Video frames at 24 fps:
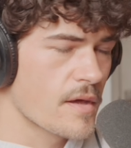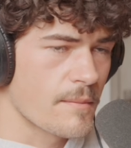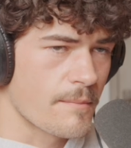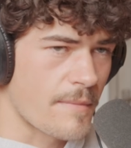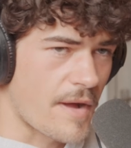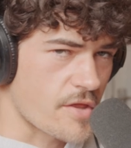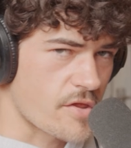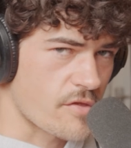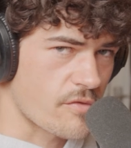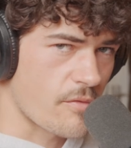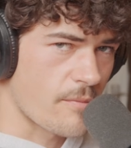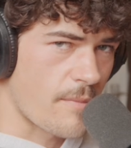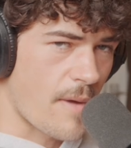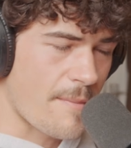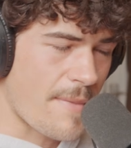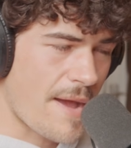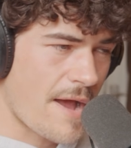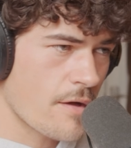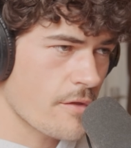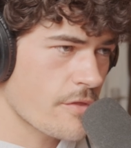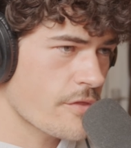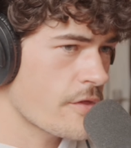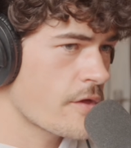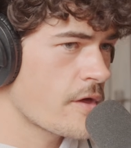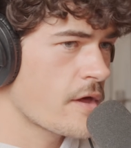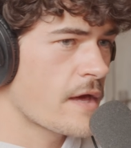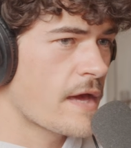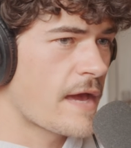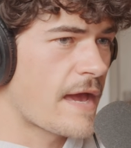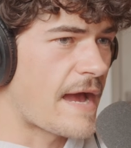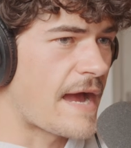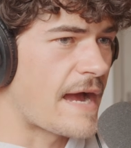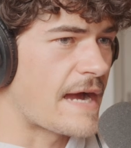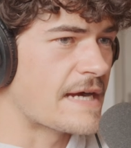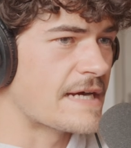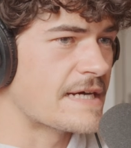matches with my mouth,
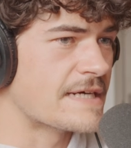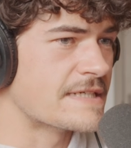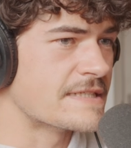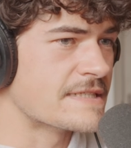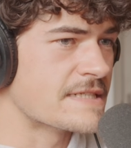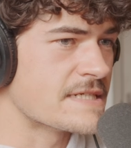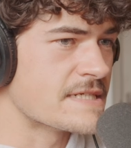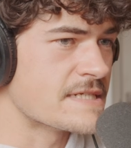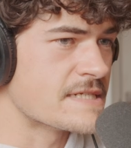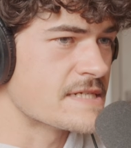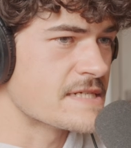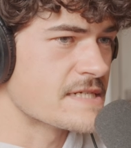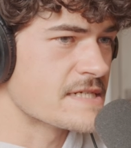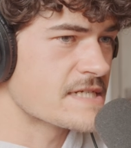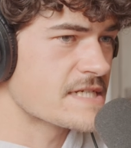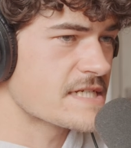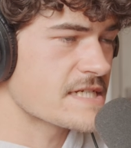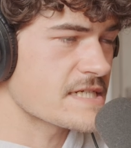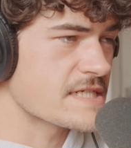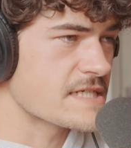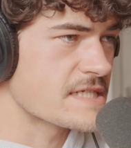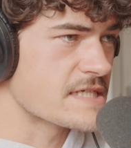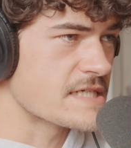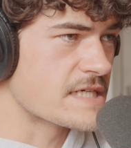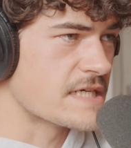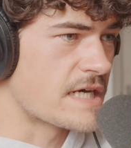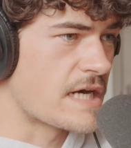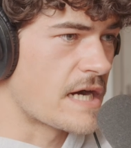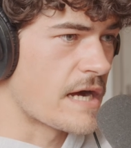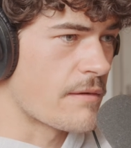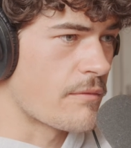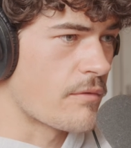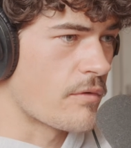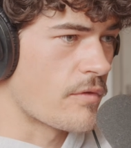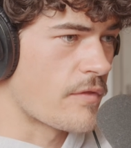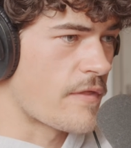and
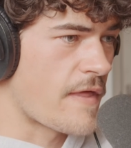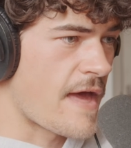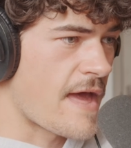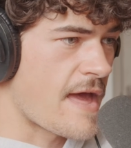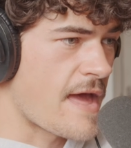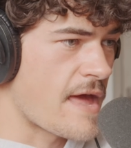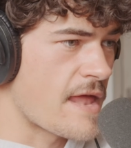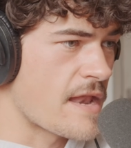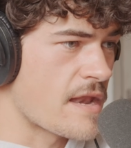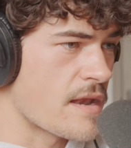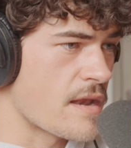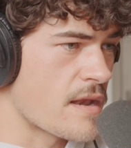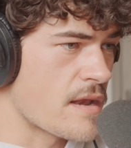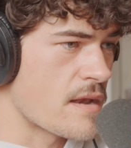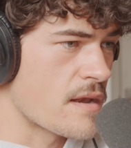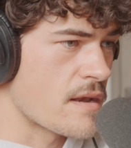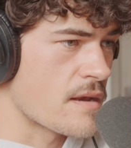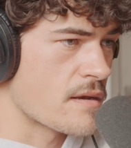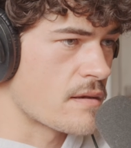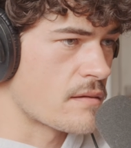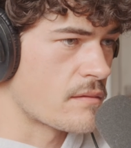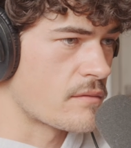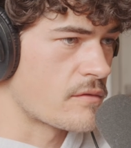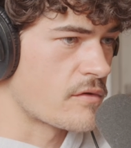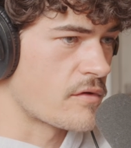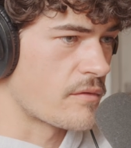I will then